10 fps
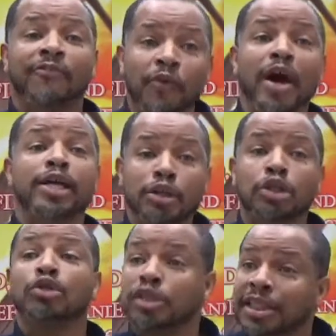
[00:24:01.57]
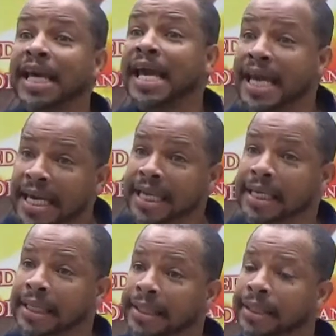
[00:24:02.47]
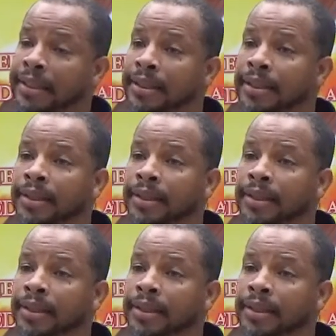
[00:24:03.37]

is for you to see. Yeah.